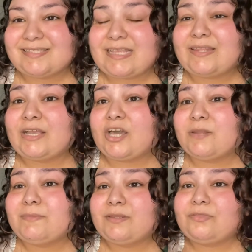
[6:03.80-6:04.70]
and I got
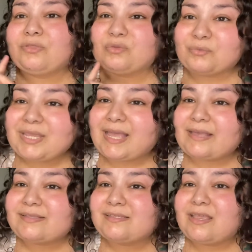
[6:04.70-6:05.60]
them in a
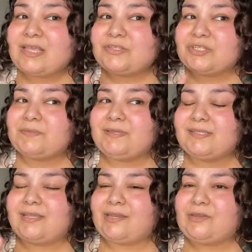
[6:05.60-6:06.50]
3X just because
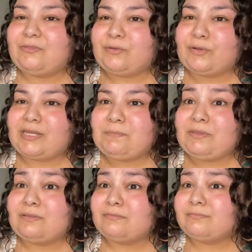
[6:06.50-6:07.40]
I knew they were gonna
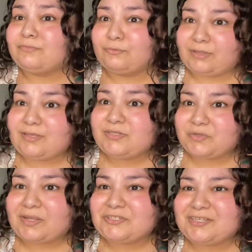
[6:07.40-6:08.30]
be really
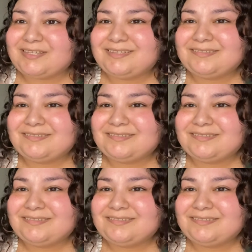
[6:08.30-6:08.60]
stretchy.